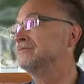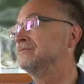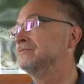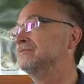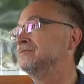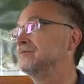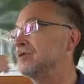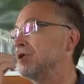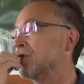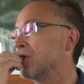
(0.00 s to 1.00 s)
Is it
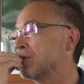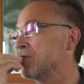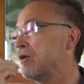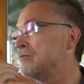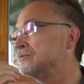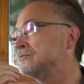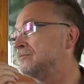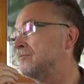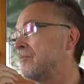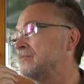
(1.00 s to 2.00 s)
easy to
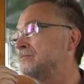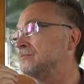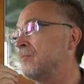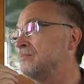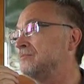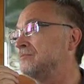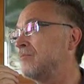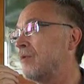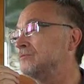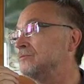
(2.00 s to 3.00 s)
fool myself?
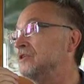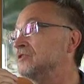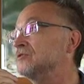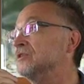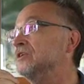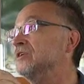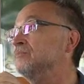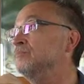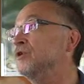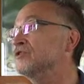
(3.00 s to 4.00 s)
That's
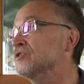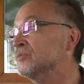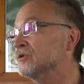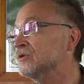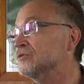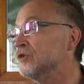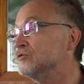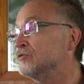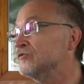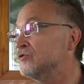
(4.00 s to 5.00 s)
impossible
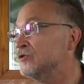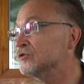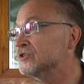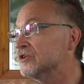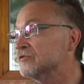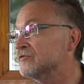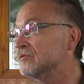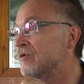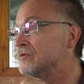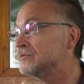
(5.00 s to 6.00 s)
not to fool yourself.
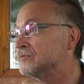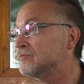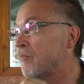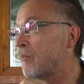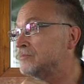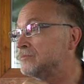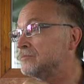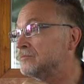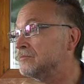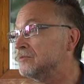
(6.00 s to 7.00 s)

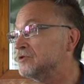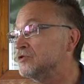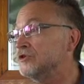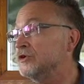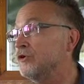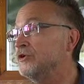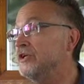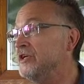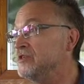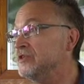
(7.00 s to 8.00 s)
it's not
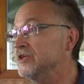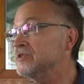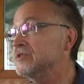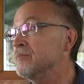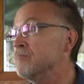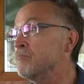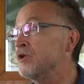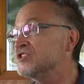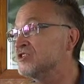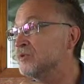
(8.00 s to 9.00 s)
only easy, it's
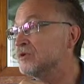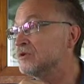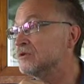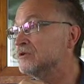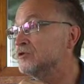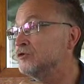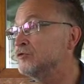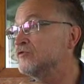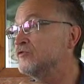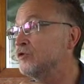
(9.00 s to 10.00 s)
impossible not
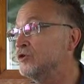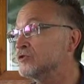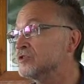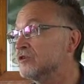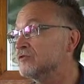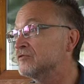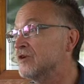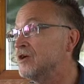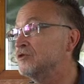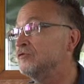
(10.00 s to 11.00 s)
to fool yourself.
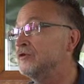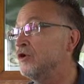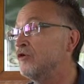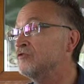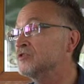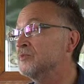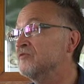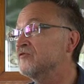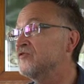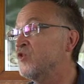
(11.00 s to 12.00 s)
You will always be
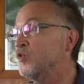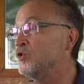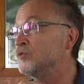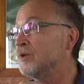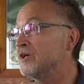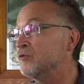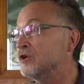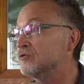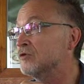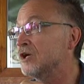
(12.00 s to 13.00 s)
fooled by
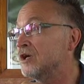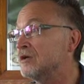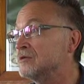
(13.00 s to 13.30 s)
what you are.